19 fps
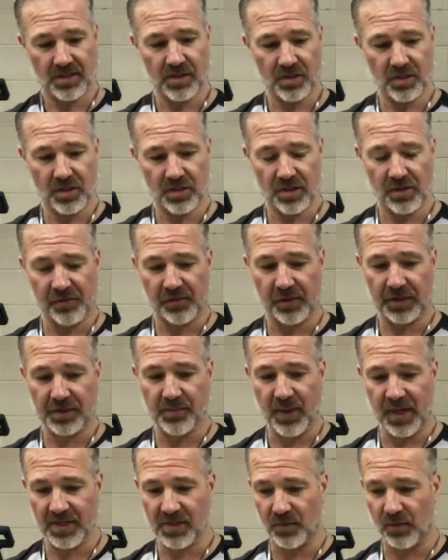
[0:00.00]
just a fixed
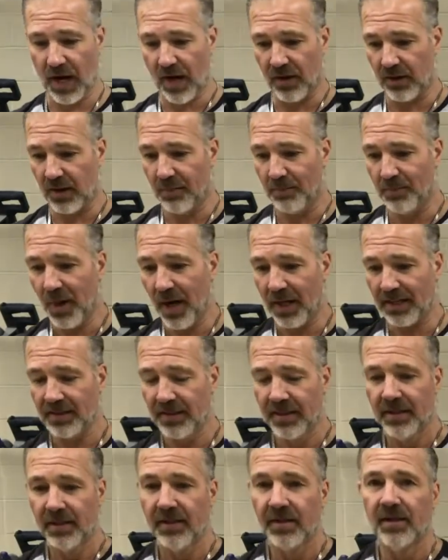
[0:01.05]
base router, but
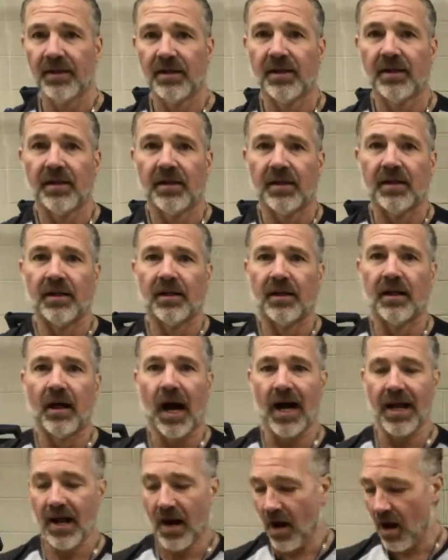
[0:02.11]

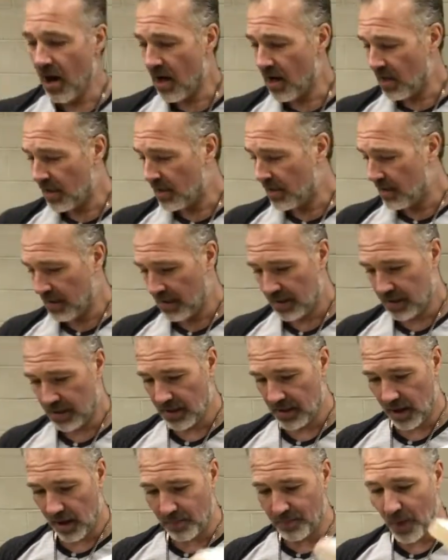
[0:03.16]
I hung
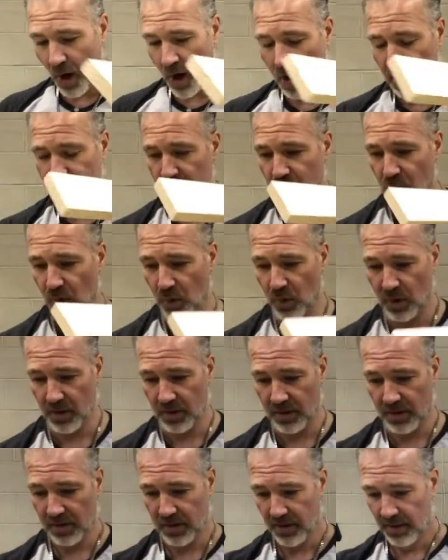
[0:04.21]
a barn door
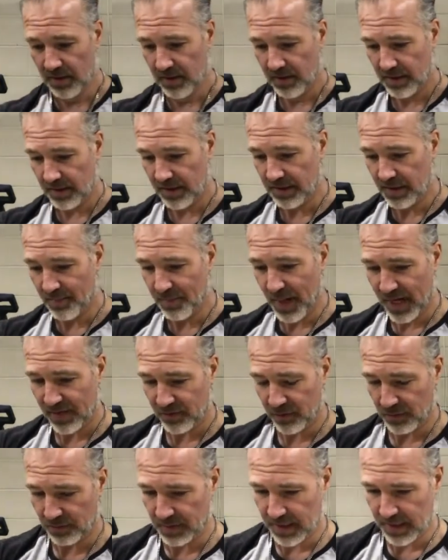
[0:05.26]
in the
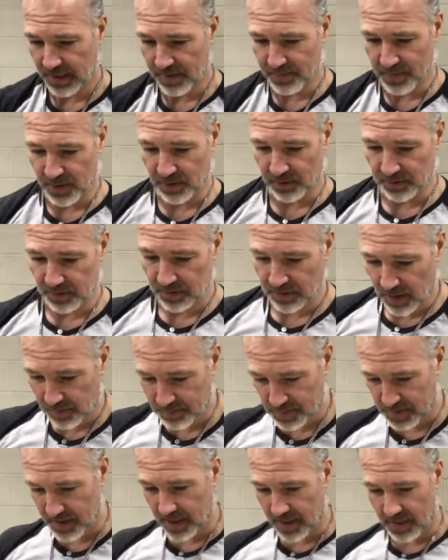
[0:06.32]
bathroom that I built
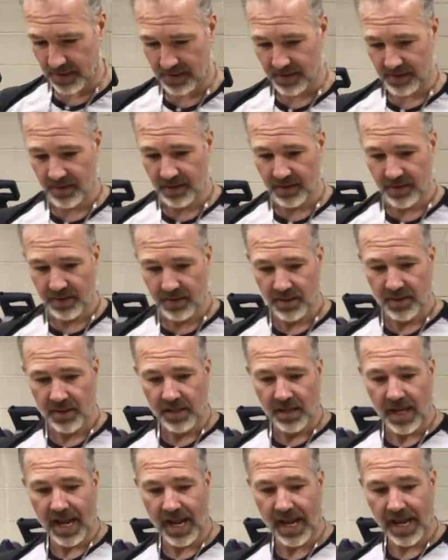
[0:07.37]
upstairs,
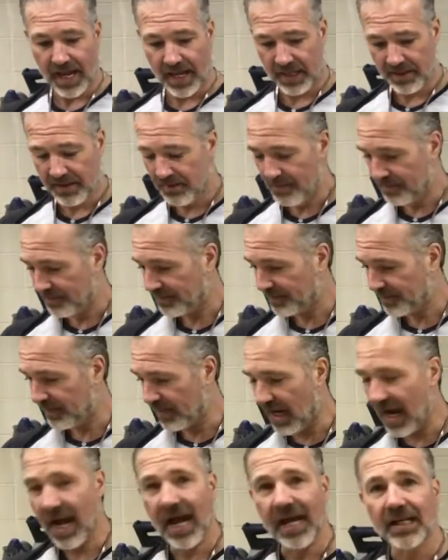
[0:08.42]
and
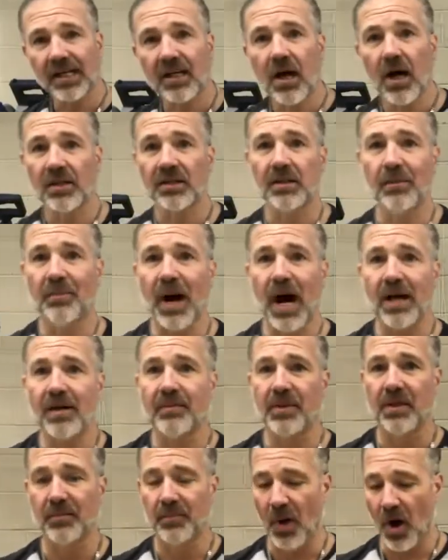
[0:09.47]
I had to cut the bottom
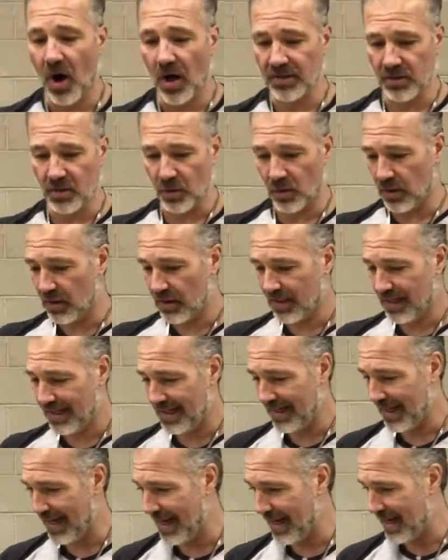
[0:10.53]
of the barn door,
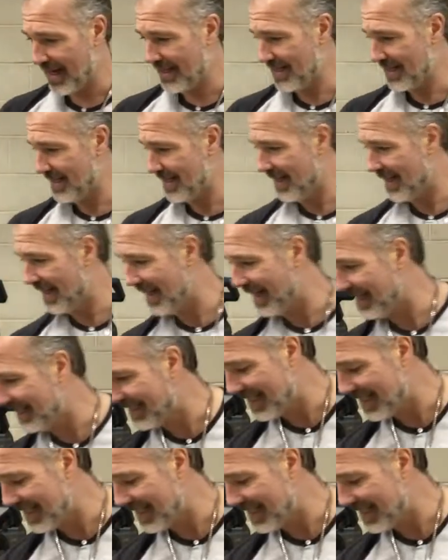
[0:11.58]
and it